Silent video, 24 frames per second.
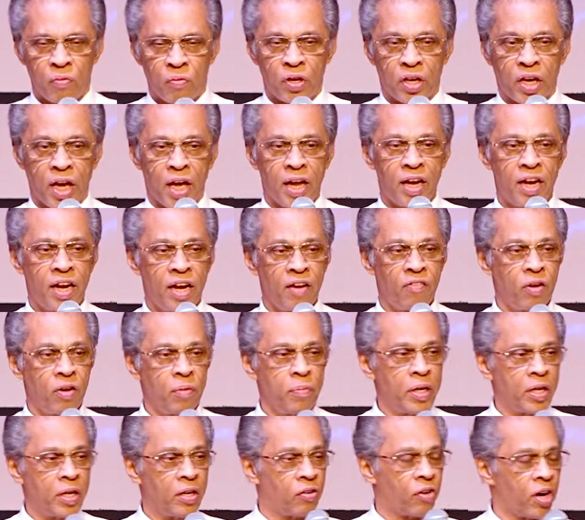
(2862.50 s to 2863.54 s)
We can never
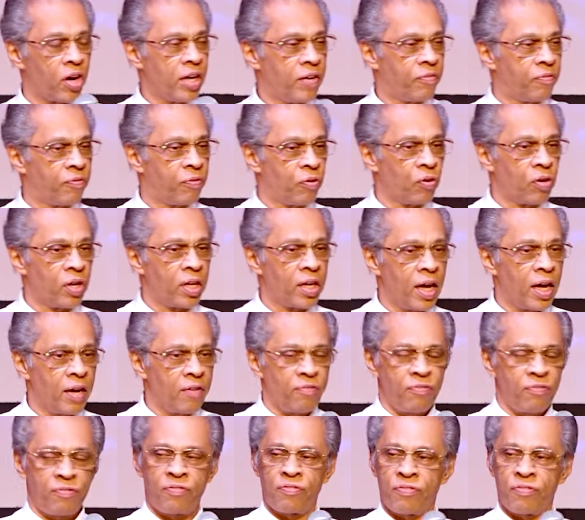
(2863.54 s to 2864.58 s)
be grateful
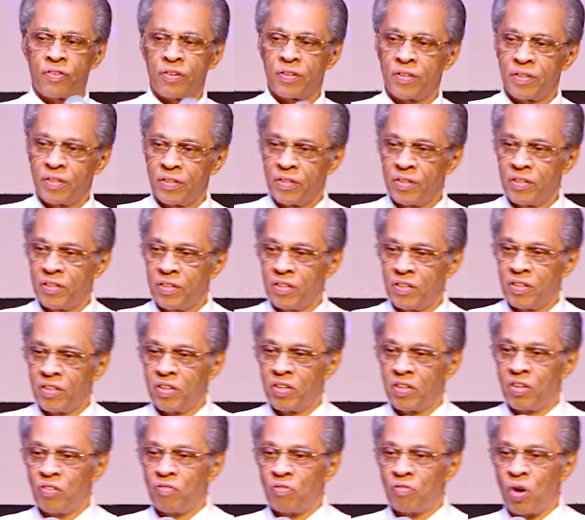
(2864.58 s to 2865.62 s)
enough
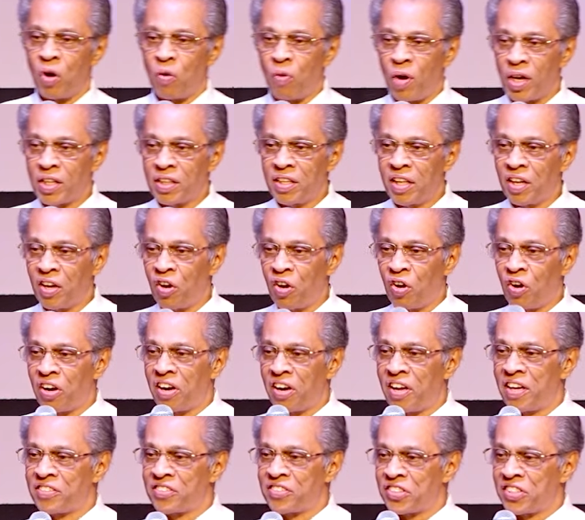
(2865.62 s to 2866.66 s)
for what the
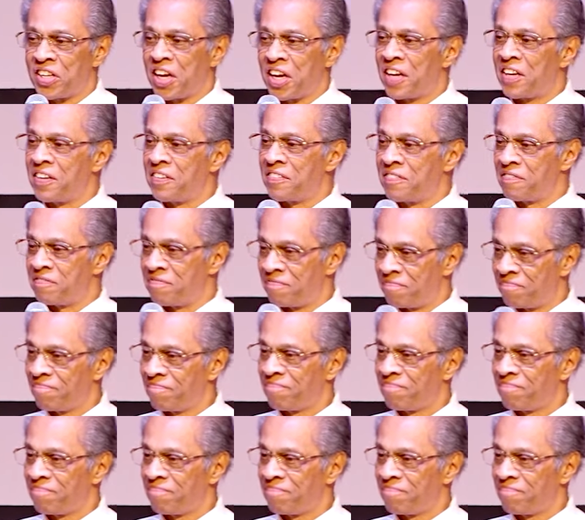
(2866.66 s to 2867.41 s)
Lord has done.